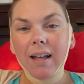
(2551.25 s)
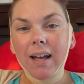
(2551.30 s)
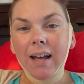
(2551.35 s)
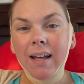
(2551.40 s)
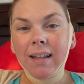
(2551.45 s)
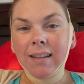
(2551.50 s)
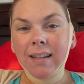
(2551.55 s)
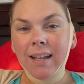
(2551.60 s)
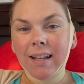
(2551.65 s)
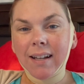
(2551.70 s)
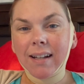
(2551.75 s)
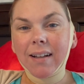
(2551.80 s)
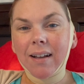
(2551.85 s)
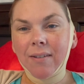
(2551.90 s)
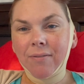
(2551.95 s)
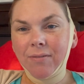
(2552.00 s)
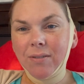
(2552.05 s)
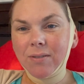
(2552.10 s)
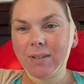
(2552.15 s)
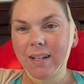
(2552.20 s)
And then a
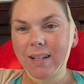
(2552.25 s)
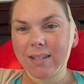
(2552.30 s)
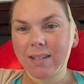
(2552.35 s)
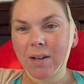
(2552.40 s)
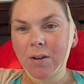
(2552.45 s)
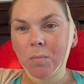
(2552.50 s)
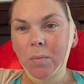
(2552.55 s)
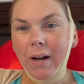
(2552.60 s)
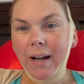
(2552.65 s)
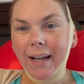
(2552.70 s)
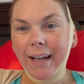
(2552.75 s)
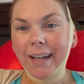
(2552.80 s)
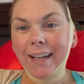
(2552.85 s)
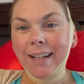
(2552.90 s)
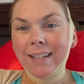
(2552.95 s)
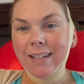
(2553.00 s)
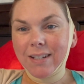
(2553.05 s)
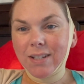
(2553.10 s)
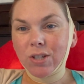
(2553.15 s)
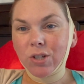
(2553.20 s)
few days go by,
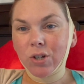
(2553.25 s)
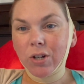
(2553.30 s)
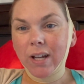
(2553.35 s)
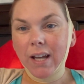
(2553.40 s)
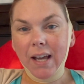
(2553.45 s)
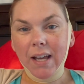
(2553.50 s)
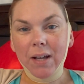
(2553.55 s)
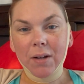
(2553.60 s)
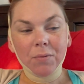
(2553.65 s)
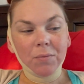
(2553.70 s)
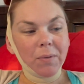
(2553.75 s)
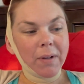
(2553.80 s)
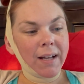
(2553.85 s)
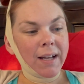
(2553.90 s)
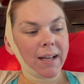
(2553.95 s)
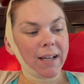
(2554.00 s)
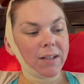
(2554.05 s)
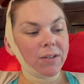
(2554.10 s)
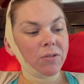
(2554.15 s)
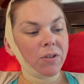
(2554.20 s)
and yesterday I,
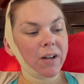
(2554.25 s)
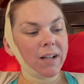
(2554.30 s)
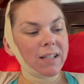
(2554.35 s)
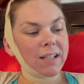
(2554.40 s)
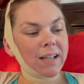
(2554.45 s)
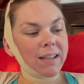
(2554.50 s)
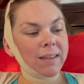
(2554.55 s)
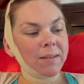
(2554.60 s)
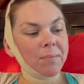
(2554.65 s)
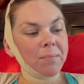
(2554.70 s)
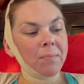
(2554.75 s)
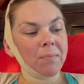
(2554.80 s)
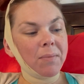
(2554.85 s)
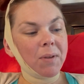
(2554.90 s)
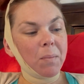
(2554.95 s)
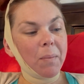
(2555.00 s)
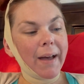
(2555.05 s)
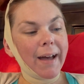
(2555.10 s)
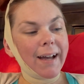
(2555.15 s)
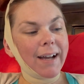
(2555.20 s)
I looked at the, the
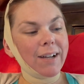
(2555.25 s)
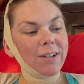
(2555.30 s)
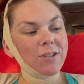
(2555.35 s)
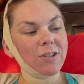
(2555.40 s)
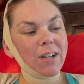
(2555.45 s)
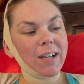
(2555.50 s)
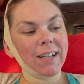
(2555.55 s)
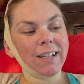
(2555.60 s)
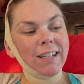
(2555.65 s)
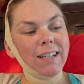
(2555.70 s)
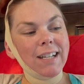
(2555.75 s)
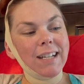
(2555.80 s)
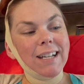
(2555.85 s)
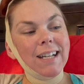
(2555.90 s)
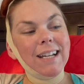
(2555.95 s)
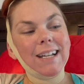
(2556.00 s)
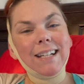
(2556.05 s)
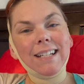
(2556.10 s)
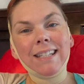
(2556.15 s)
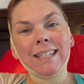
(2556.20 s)
packaging.
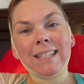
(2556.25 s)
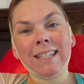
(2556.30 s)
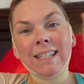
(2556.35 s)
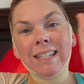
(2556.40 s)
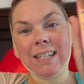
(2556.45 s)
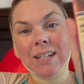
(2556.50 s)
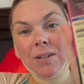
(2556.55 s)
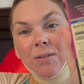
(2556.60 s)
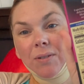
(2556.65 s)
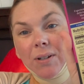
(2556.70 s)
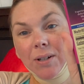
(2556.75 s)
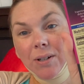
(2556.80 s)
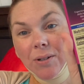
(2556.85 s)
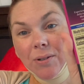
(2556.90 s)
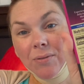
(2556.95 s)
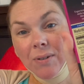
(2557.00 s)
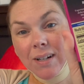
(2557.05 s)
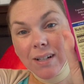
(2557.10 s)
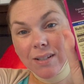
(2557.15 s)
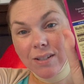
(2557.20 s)

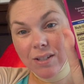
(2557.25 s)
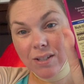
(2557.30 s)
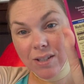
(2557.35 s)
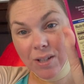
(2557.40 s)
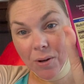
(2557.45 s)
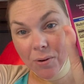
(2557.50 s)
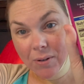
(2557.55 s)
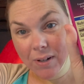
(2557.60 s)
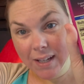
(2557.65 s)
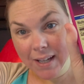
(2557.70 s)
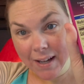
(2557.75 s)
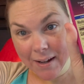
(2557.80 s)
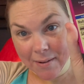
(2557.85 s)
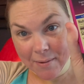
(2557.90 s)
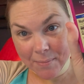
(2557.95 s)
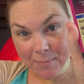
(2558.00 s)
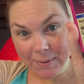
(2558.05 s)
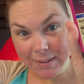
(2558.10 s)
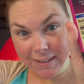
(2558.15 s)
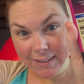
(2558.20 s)
Zero
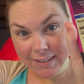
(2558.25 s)
sodium.